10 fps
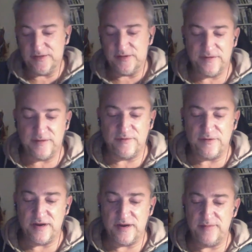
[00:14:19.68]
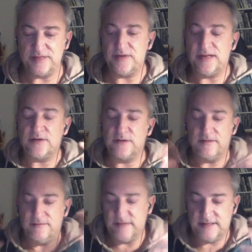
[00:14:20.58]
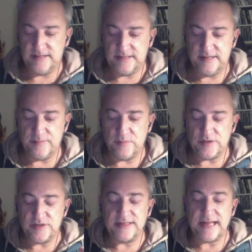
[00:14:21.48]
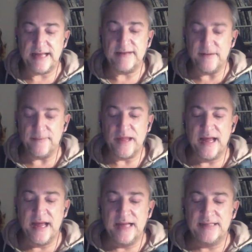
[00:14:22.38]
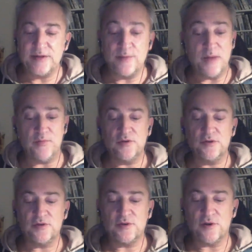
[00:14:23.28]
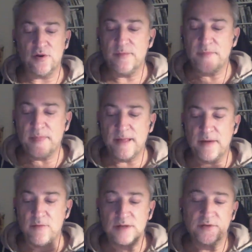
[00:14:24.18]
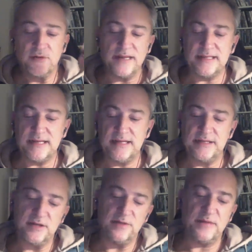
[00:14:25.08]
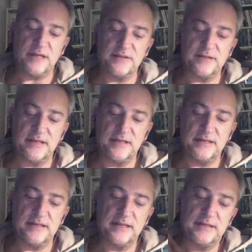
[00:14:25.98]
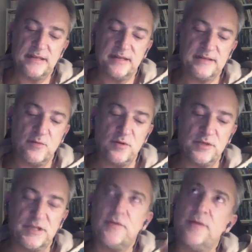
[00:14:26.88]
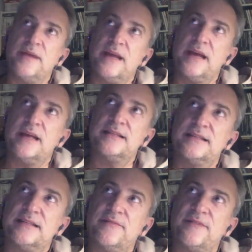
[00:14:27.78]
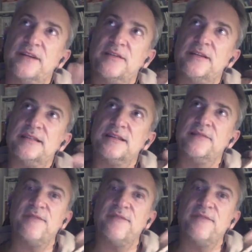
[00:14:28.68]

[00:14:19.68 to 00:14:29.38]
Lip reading: scene for him is important. And so my producer was really intelligent, because they watched Jeremy, and finally they